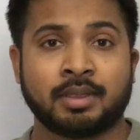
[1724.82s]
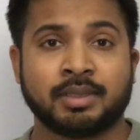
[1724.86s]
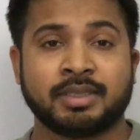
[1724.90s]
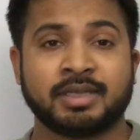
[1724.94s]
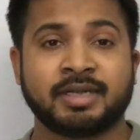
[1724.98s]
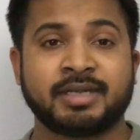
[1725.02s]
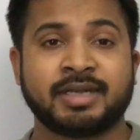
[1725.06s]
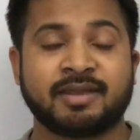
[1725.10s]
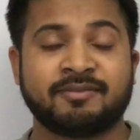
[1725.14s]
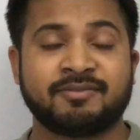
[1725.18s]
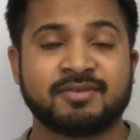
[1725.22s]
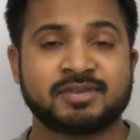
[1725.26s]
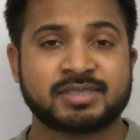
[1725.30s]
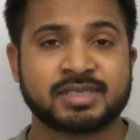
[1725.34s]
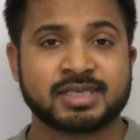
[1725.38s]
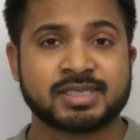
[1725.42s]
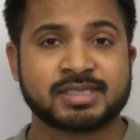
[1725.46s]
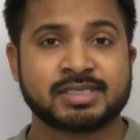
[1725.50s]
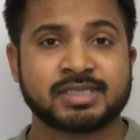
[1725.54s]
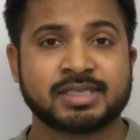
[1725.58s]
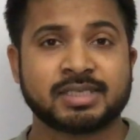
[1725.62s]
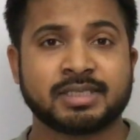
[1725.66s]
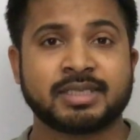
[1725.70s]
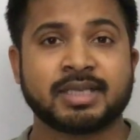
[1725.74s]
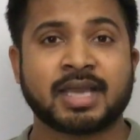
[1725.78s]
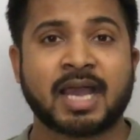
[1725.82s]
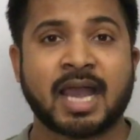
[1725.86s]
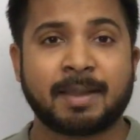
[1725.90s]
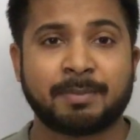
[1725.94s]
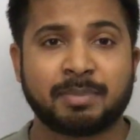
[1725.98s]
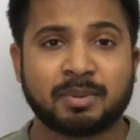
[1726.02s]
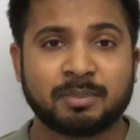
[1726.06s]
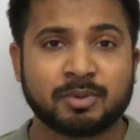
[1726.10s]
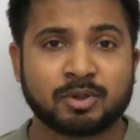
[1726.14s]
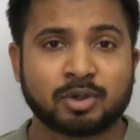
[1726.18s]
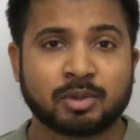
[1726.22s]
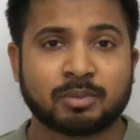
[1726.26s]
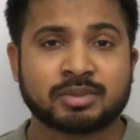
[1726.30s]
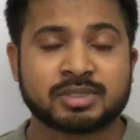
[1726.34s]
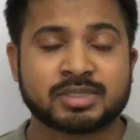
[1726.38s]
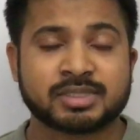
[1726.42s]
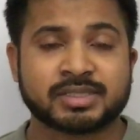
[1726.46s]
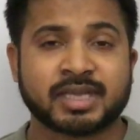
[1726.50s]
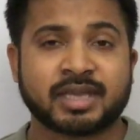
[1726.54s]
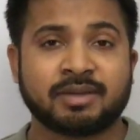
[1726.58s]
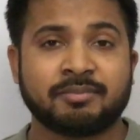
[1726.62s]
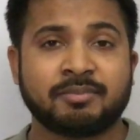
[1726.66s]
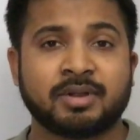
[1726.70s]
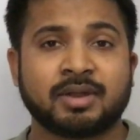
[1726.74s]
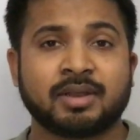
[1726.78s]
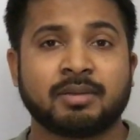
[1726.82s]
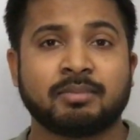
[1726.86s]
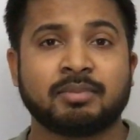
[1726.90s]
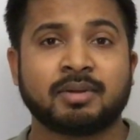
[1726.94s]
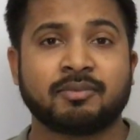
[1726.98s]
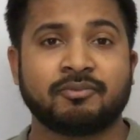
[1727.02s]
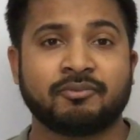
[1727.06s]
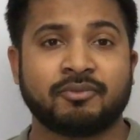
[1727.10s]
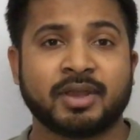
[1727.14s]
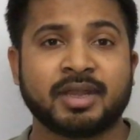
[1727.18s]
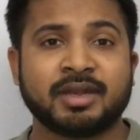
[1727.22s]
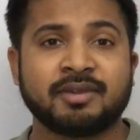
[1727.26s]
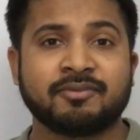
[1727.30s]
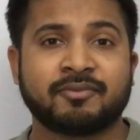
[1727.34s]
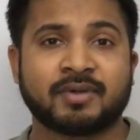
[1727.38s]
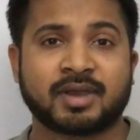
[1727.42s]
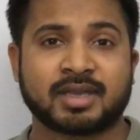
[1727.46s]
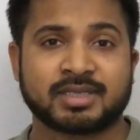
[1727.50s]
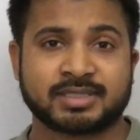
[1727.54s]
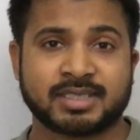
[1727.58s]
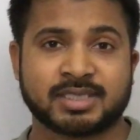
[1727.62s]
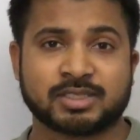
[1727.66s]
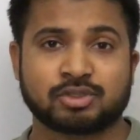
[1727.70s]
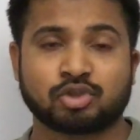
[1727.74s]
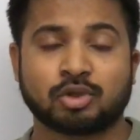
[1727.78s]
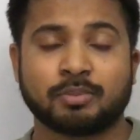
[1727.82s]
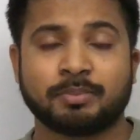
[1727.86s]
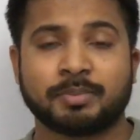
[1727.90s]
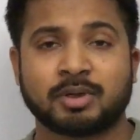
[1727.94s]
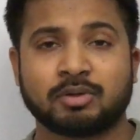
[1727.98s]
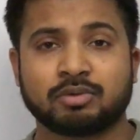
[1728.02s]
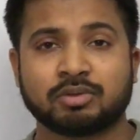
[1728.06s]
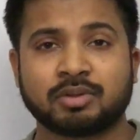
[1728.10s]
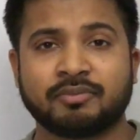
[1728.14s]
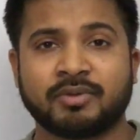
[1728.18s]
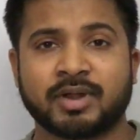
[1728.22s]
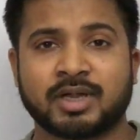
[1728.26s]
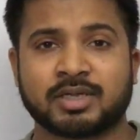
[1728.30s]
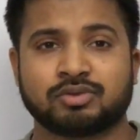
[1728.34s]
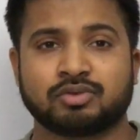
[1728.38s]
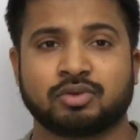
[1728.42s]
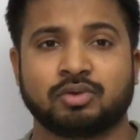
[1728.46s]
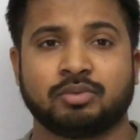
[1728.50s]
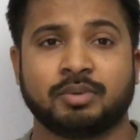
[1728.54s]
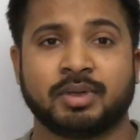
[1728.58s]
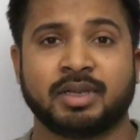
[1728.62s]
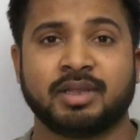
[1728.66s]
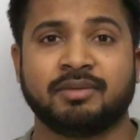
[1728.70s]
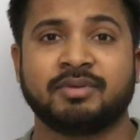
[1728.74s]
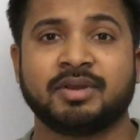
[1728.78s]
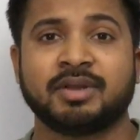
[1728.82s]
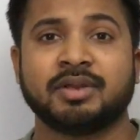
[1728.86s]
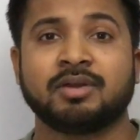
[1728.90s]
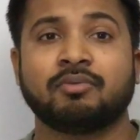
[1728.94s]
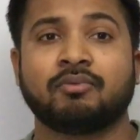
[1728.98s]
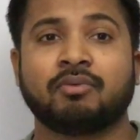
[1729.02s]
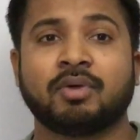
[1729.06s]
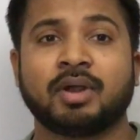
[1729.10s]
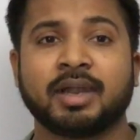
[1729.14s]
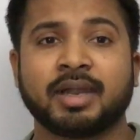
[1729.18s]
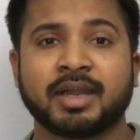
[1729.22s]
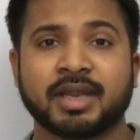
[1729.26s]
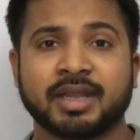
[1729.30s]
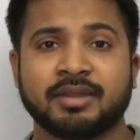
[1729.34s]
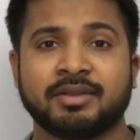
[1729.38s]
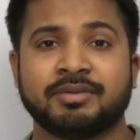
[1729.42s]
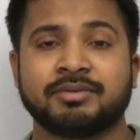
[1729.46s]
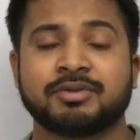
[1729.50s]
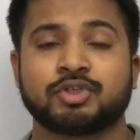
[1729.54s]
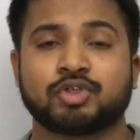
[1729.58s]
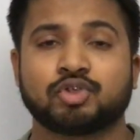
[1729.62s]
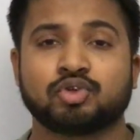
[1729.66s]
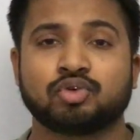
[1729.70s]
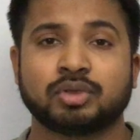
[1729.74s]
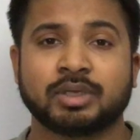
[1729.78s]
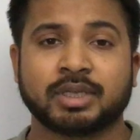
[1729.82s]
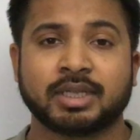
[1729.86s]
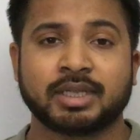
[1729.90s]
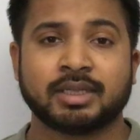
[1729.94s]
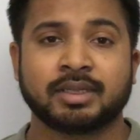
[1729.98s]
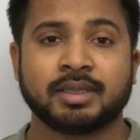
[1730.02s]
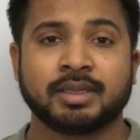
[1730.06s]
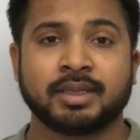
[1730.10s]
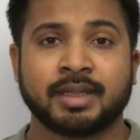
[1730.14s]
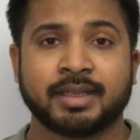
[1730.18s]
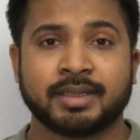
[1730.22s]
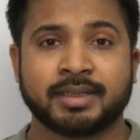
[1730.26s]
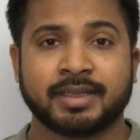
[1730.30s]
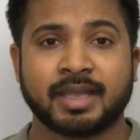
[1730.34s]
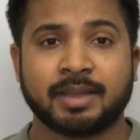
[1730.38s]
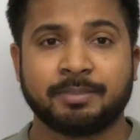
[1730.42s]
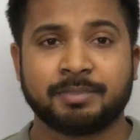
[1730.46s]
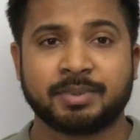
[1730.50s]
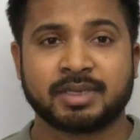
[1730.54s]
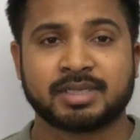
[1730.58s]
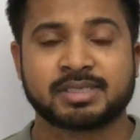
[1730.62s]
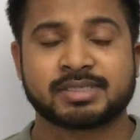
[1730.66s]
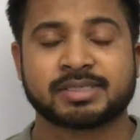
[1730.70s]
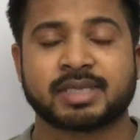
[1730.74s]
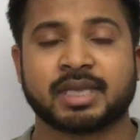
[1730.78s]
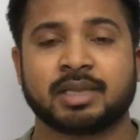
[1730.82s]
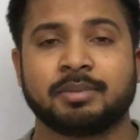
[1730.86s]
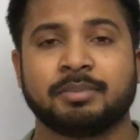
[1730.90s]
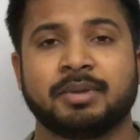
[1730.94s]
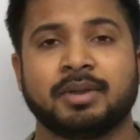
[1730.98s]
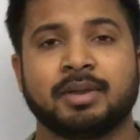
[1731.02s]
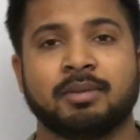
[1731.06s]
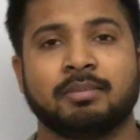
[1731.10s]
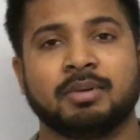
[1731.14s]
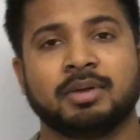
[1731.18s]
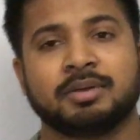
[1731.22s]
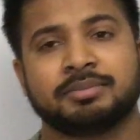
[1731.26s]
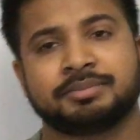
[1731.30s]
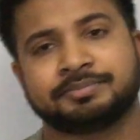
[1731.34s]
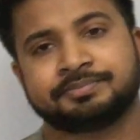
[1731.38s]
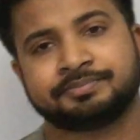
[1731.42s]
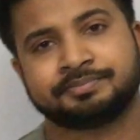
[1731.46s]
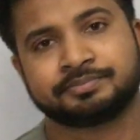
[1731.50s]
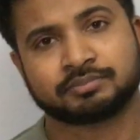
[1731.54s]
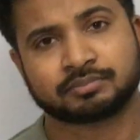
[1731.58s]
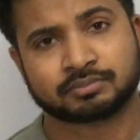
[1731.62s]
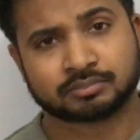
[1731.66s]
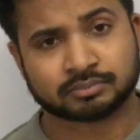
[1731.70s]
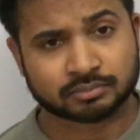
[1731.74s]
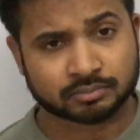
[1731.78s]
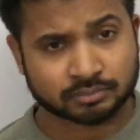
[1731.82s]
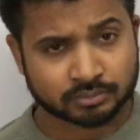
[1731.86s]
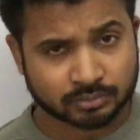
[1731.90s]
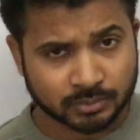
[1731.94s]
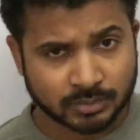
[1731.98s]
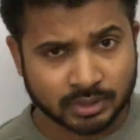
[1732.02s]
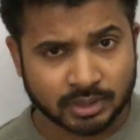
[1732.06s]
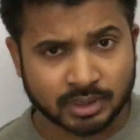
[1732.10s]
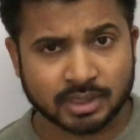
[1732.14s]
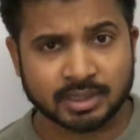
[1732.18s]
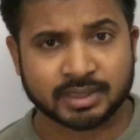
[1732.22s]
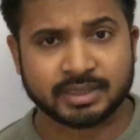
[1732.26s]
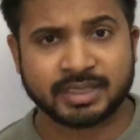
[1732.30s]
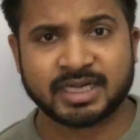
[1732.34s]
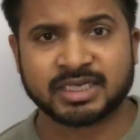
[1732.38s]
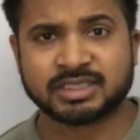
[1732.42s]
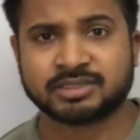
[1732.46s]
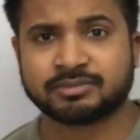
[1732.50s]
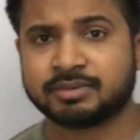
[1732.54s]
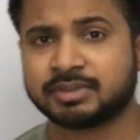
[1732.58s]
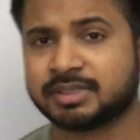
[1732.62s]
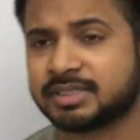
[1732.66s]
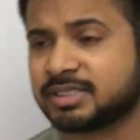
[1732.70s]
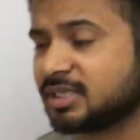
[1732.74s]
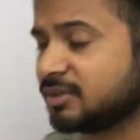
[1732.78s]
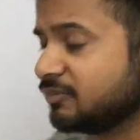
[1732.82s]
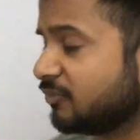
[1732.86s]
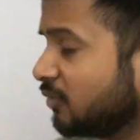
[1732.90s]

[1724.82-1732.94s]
deficiency, the hypovitaminosis can be developed very fast as compared to the fat soluble. Even in 1 day, in 2 days, the appearance can be developed. That's where this